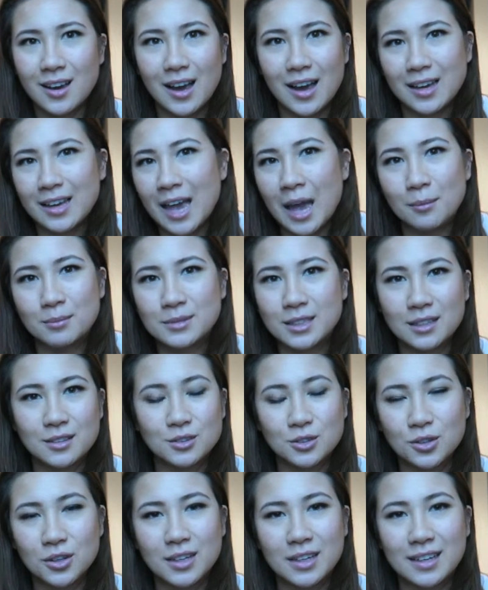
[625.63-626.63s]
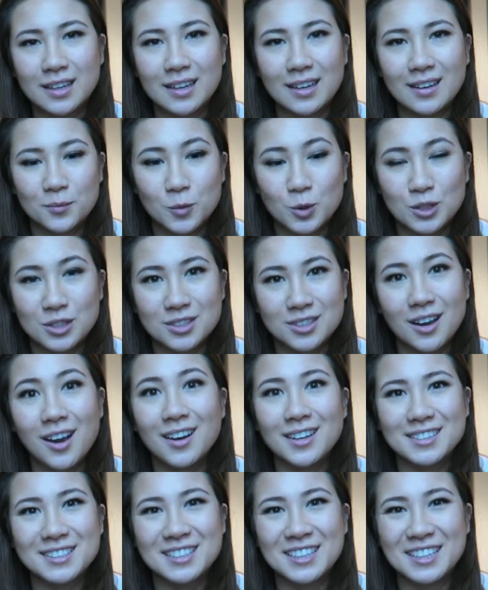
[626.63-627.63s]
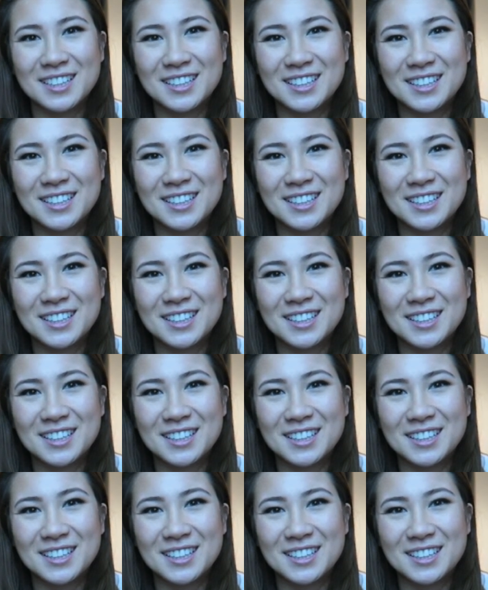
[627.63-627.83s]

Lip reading: a chem sunscreen in it, which sucks.